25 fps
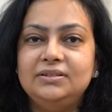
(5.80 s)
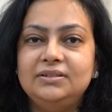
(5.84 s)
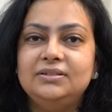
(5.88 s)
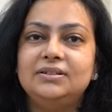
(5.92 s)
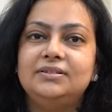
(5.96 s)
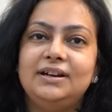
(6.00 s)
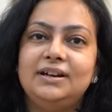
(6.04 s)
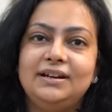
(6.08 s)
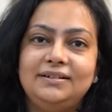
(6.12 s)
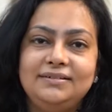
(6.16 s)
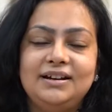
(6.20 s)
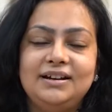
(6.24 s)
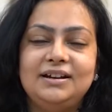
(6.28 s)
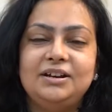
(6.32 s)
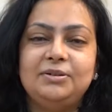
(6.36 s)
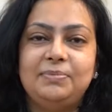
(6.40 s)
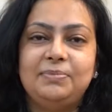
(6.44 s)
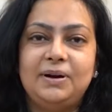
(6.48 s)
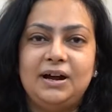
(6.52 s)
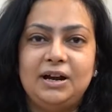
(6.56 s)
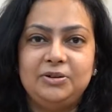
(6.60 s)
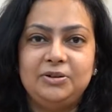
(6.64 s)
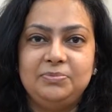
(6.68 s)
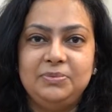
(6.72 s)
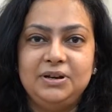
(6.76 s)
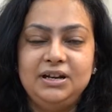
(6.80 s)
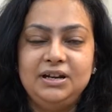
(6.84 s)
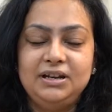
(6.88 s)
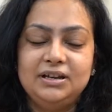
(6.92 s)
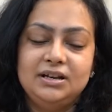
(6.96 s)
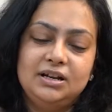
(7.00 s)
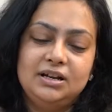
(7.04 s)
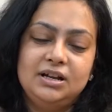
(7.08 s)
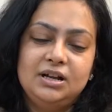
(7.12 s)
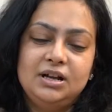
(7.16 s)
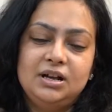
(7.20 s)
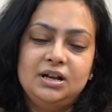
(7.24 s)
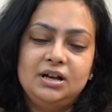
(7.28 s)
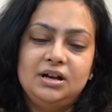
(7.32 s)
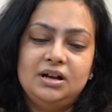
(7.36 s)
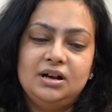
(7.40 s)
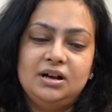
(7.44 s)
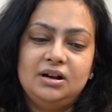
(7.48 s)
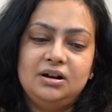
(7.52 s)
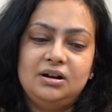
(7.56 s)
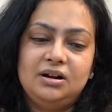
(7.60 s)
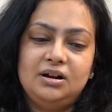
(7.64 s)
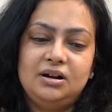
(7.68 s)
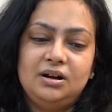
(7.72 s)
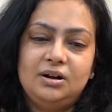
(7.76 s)
in the retina department
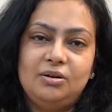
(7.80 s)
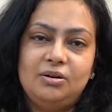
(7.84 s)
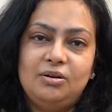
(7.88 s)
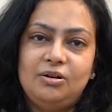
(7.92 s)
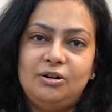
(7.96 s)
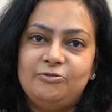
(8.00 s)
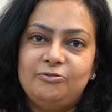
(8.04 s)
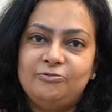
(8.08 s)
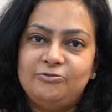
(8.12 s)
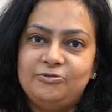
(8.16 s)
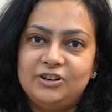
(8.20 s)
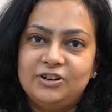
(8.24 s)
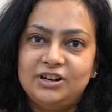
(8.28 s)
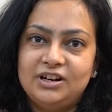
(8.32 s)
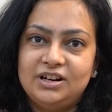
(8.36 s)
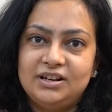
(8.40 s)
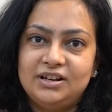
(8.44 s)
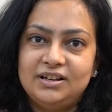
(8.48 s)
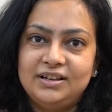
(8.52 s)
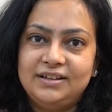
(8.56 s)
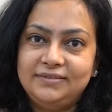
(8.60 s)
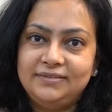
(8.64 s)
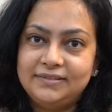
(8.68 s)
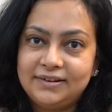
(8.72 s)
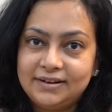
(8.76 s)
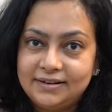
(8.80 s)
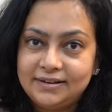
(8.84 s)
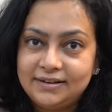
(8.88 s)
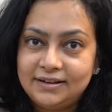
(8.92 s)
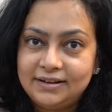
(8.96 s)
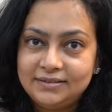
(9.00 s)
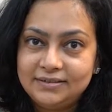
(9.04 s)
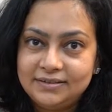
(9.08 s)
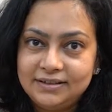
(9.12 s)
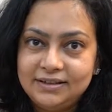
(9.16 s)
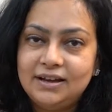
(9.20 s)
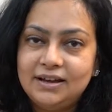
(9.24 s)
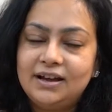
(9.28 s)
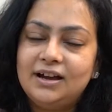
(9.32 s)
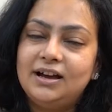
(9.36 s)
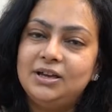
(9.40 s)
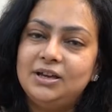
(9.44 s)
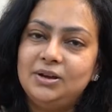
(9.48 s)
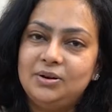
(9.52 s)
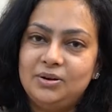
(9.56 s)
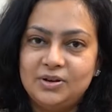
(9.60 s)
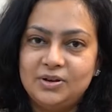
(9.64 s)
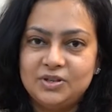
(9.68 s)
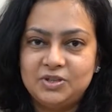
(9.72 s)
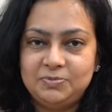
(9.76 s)
of Indira Gandhi
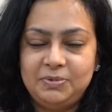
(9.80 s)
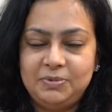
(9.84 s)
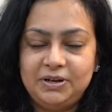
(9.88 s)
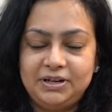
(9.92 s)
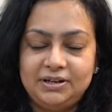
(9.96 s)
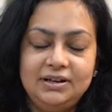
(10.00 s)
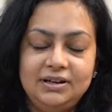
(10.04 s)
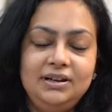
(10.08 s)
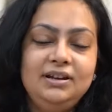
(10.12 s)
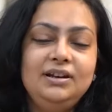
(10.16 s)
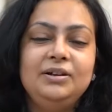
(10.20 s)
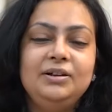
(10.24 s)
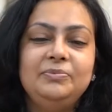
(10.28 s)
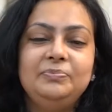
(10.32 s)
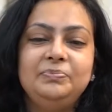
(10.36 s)
Eye Hospital.